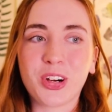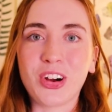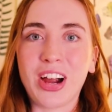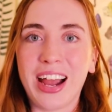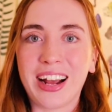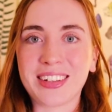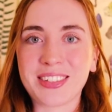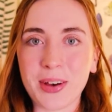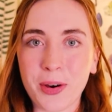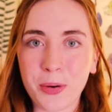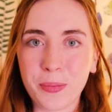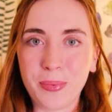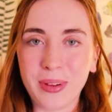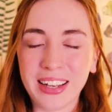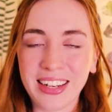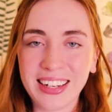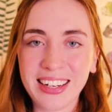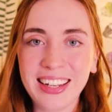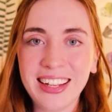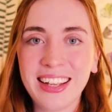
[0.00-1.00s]
cracks
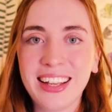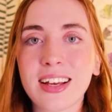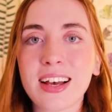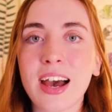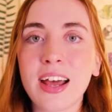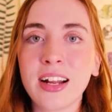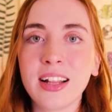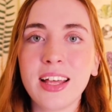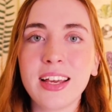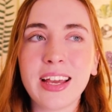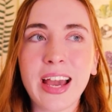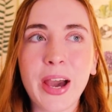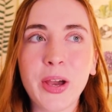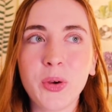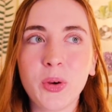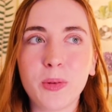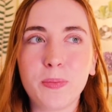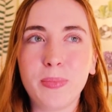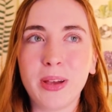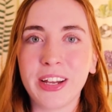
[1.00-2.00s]
open, kind of like how
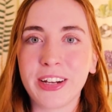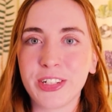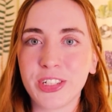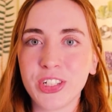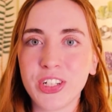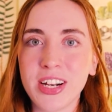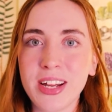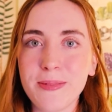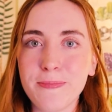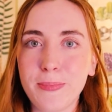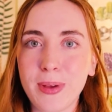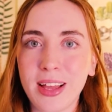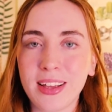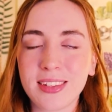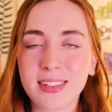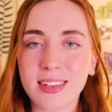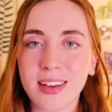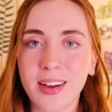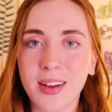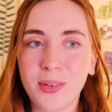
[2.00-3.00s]
you would picture it
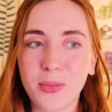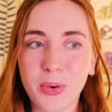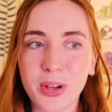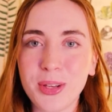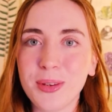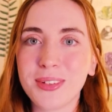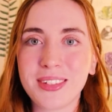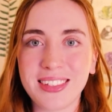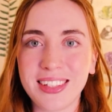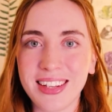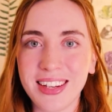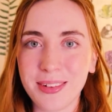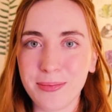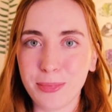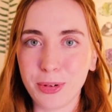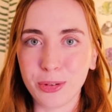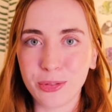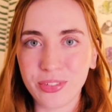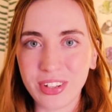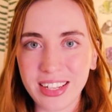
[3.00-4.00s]
based on what you see
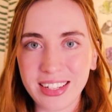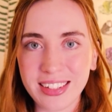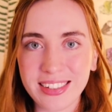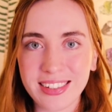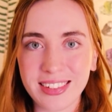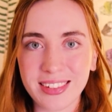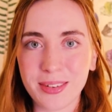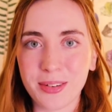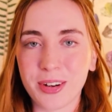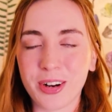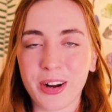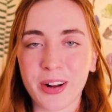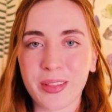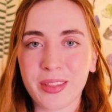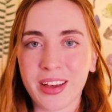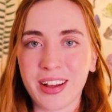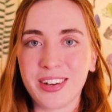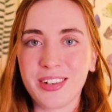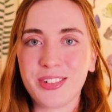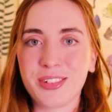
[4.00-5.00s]
in movies. The earth
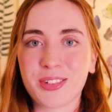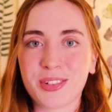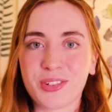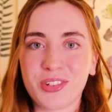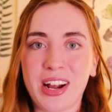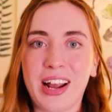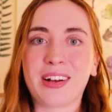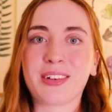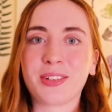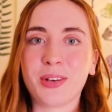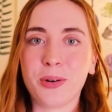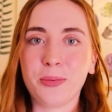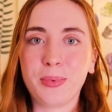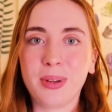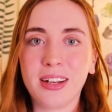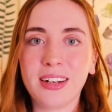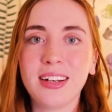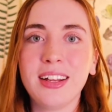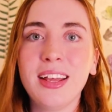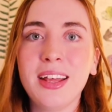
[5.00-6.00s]
kind of just cracks
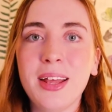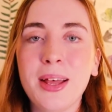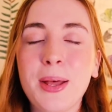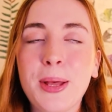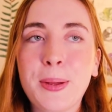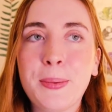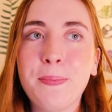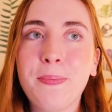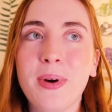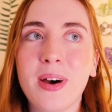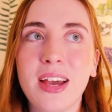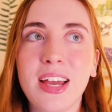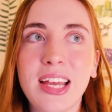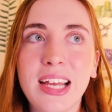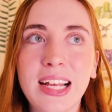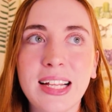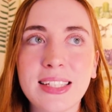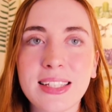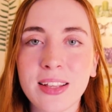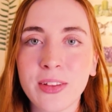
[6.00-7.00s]
open, but
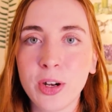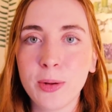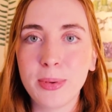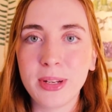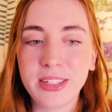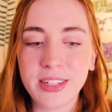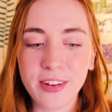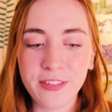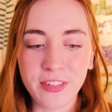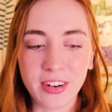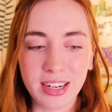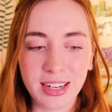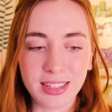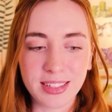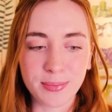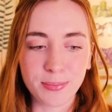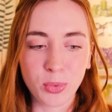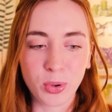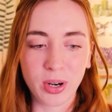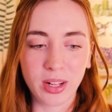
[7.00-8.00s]
it's a little bit different.
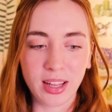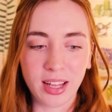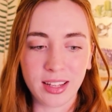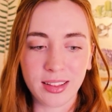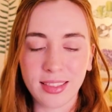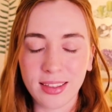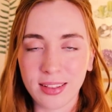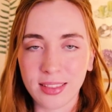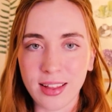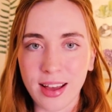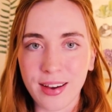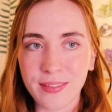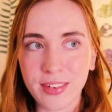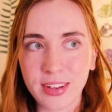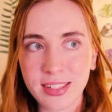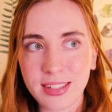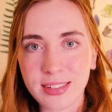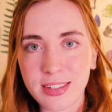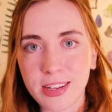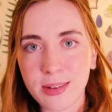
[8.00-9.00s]
It's more like the
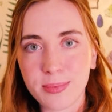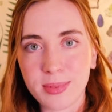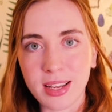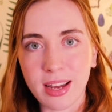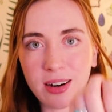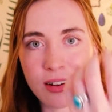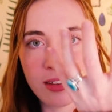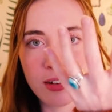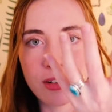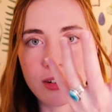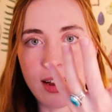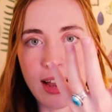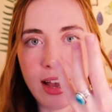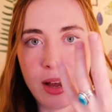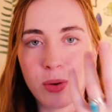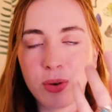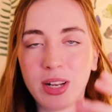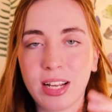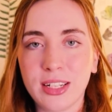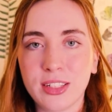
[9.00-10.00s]
lava seeps out of the
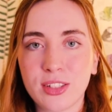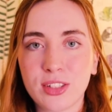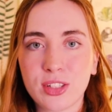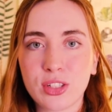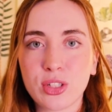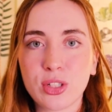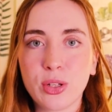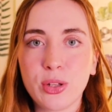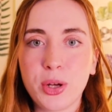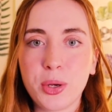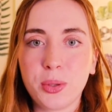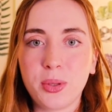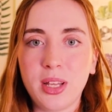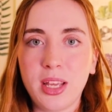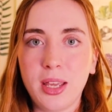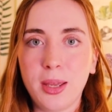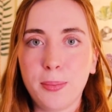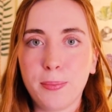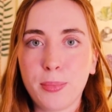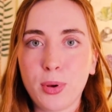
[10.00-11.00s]
ground and
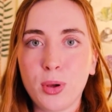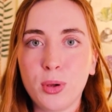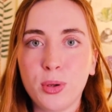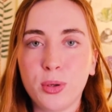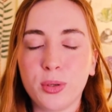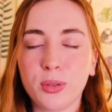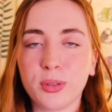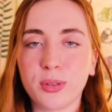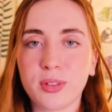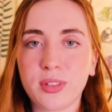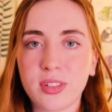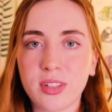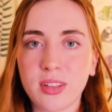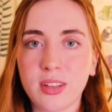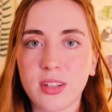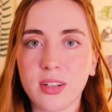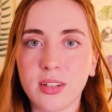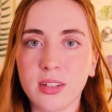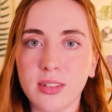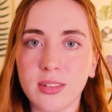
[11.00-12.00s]
slowly pulls
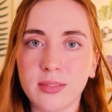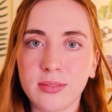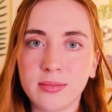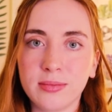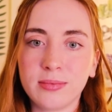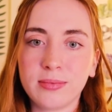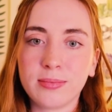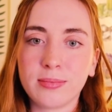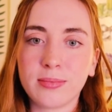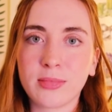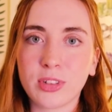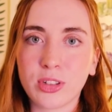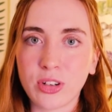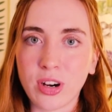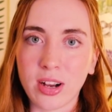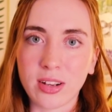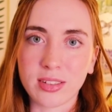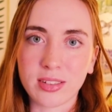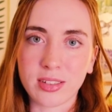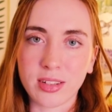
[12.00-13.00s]
the
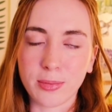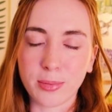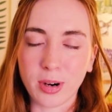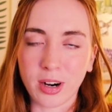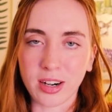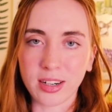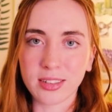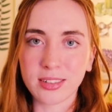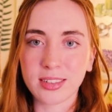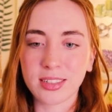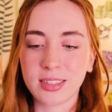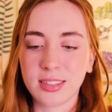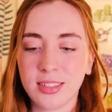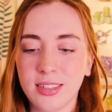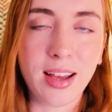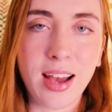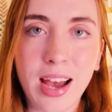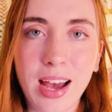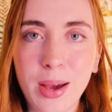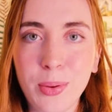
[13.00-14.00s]
crust apart.
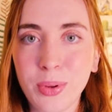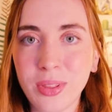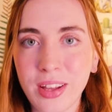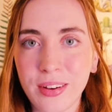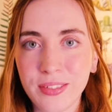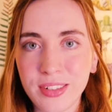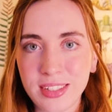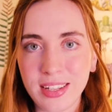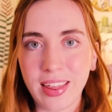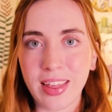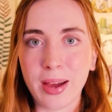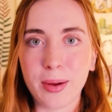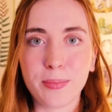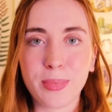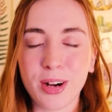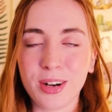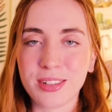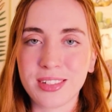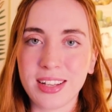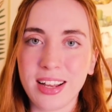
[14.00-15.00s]
I would love to see that in
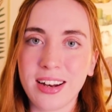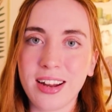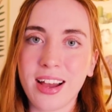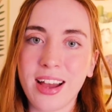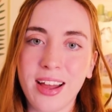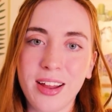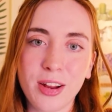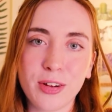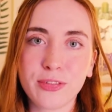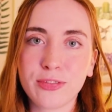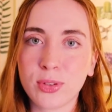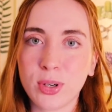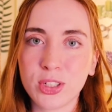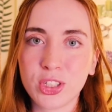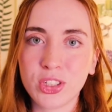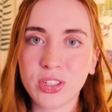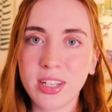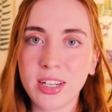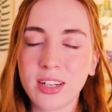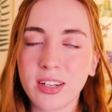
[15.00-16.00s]
person. I
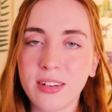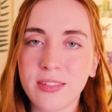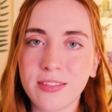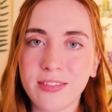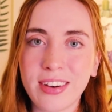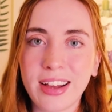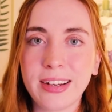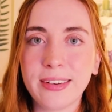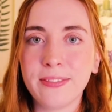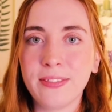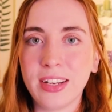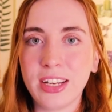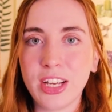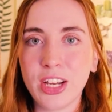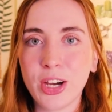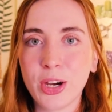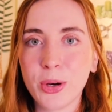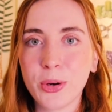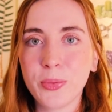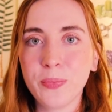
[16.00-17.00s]
unfortunately couldn't find a
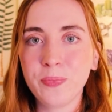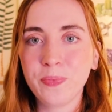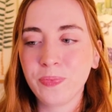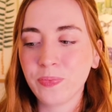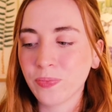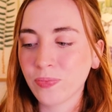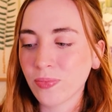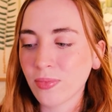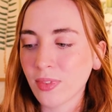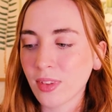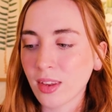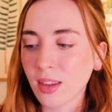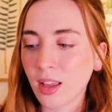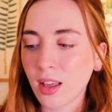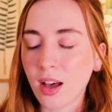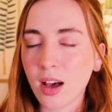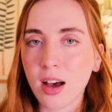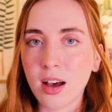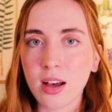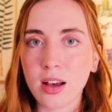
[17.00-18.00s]
video.
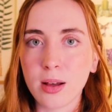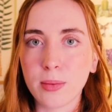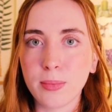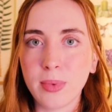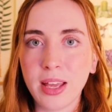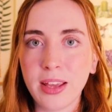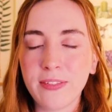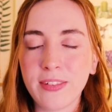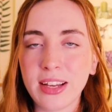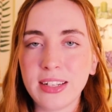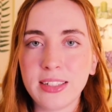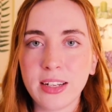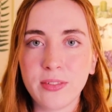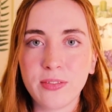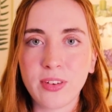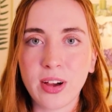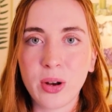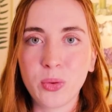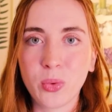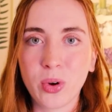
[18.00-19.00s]
Um, if I did
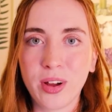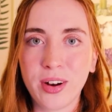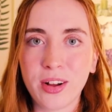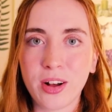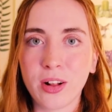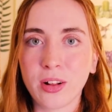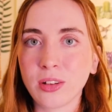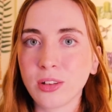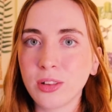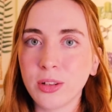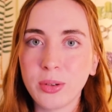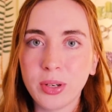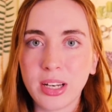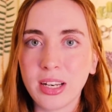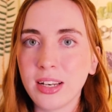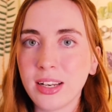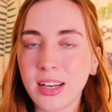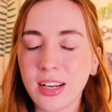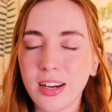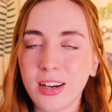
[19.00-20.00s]
find one, I'll include
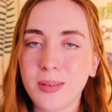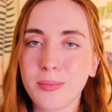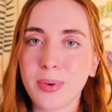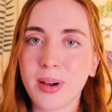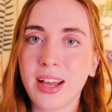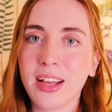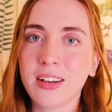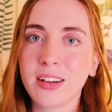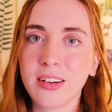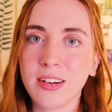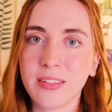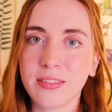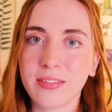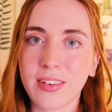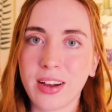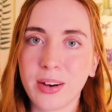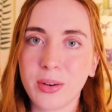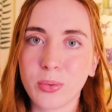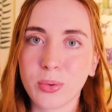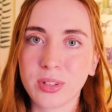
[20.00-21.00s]
it in here, but I couldn't
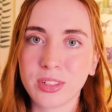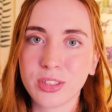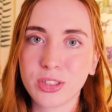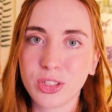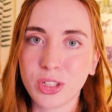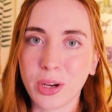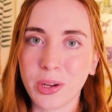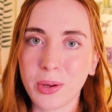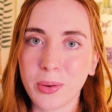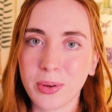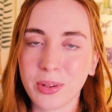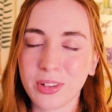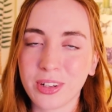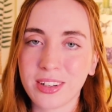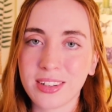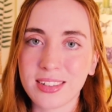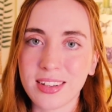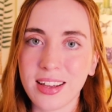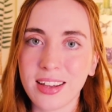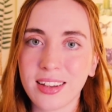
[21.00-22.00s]
find one to show you what it
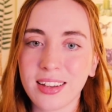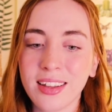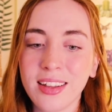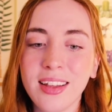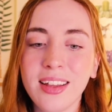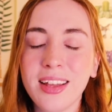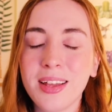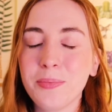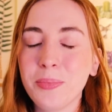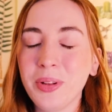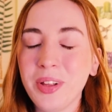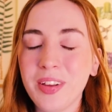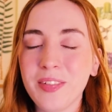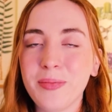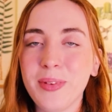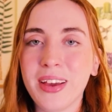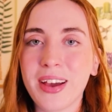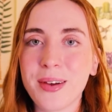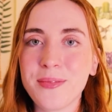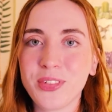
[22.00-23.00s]
looks like. And believe
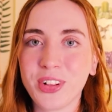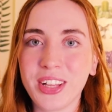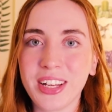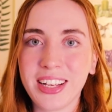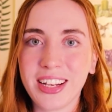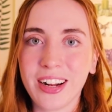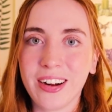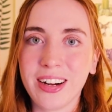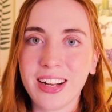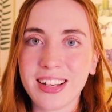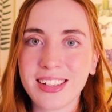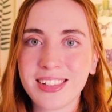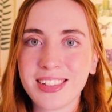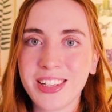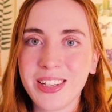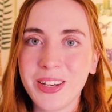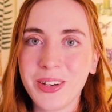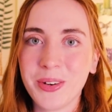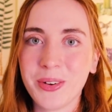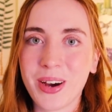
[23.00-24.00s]
me, I'm really
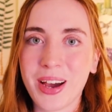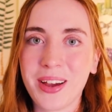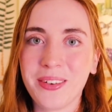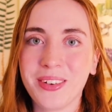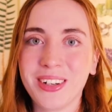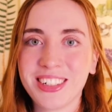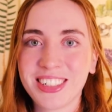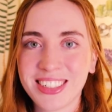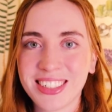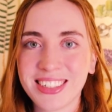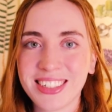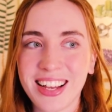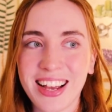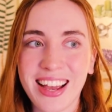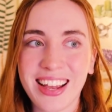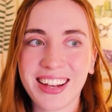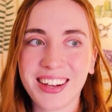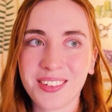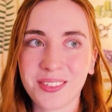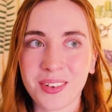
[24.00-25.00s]
curious too. I wish
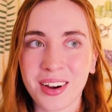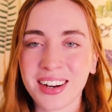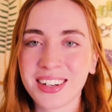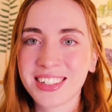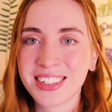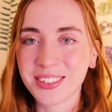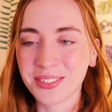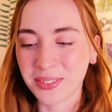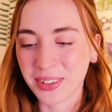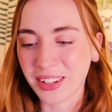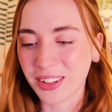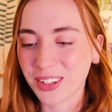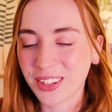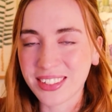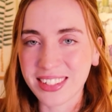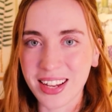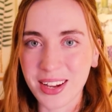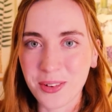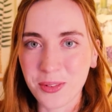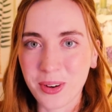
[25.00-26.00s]
I could watch what it
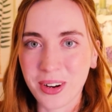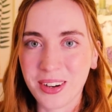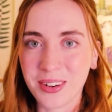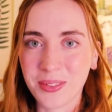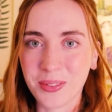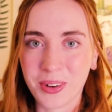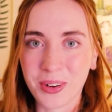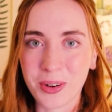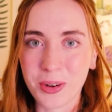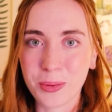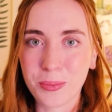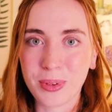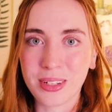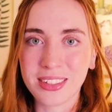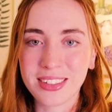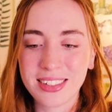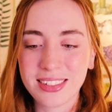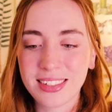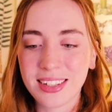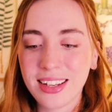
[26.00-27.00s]
looked like when one
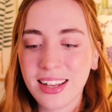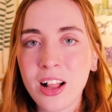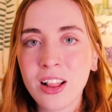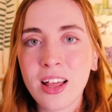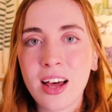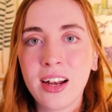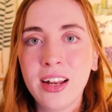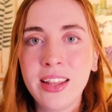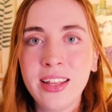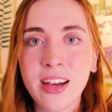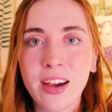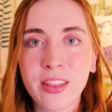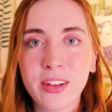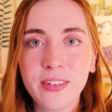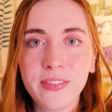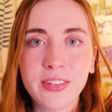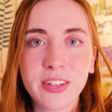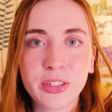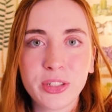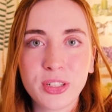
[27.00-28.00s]
opens. A lot of the
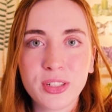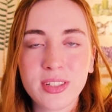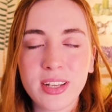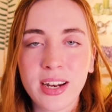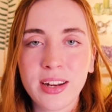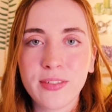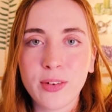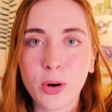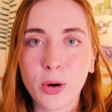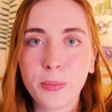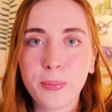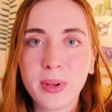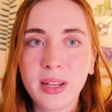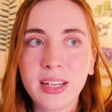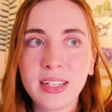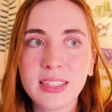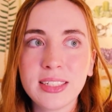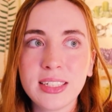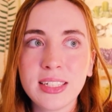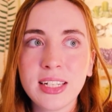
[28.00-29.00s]
other fissures that I've
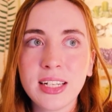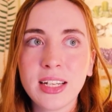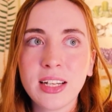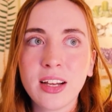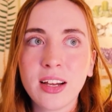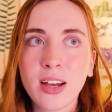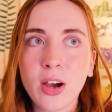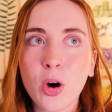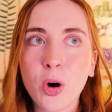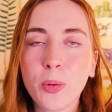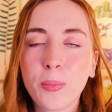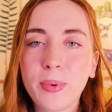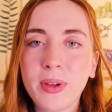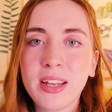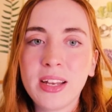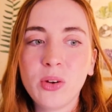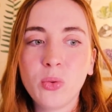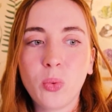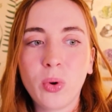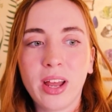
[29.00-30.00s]
opened
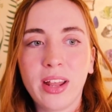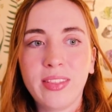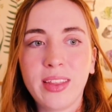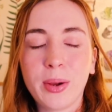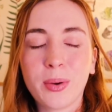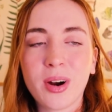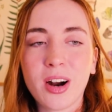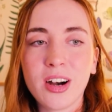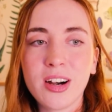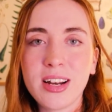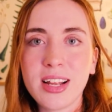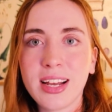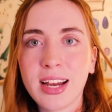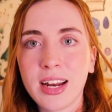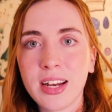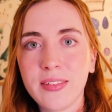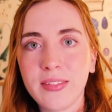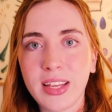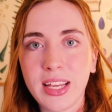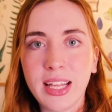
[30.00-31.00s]
opened when they were already
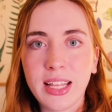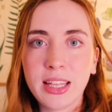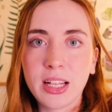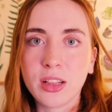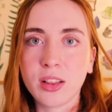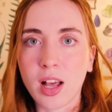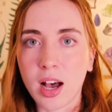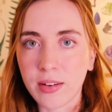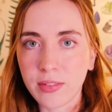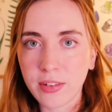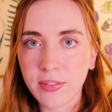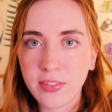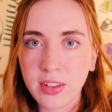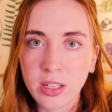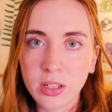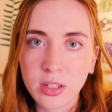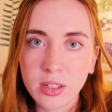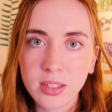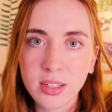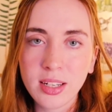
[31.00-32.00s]
kind of in the lava
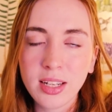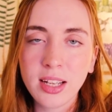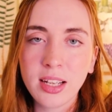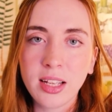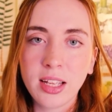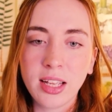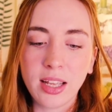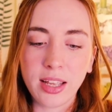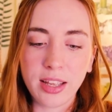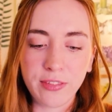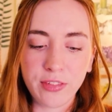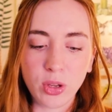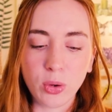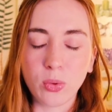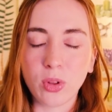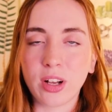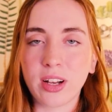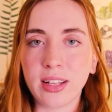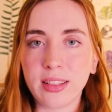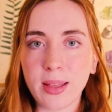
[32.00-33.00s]
field. If you
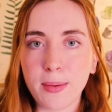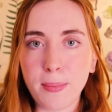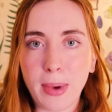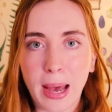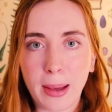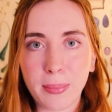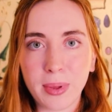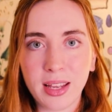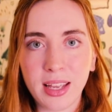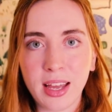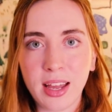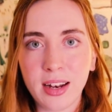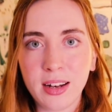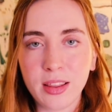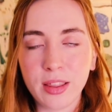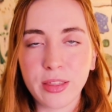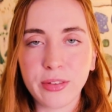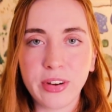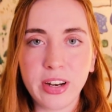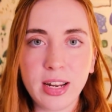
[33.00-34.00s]
look at the map again,
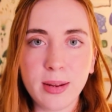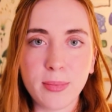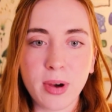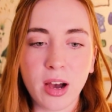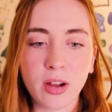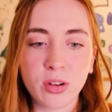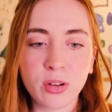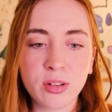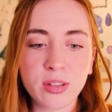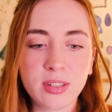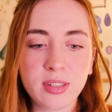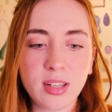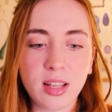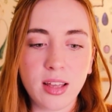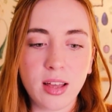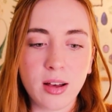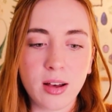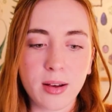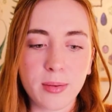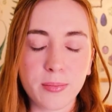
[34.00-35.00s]
the 3D models,
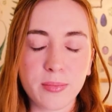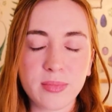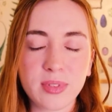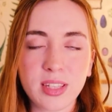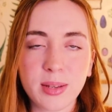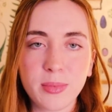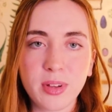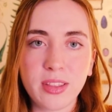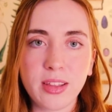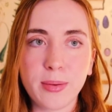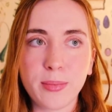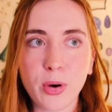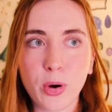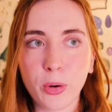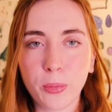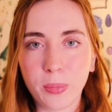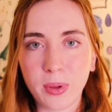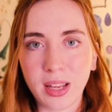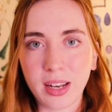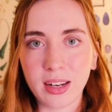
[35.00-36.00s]
um, some of them
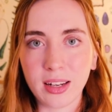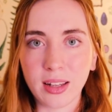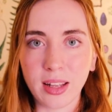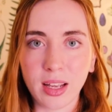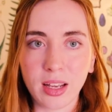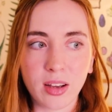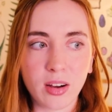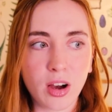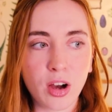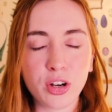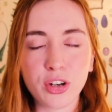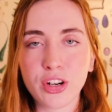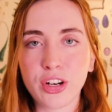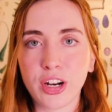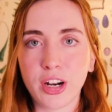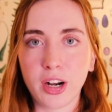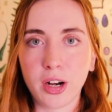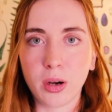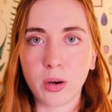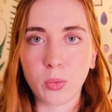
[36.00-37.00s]
opened like
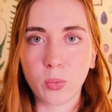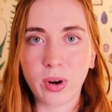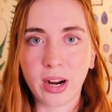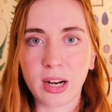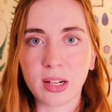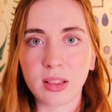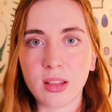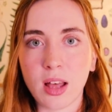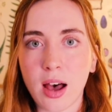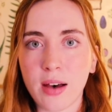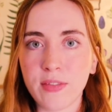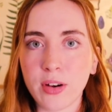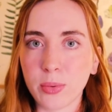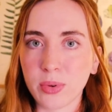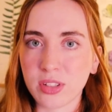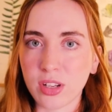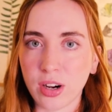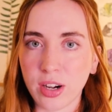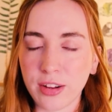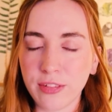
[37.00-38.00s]
under where lava
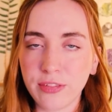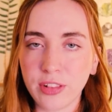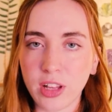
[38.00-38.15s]
was already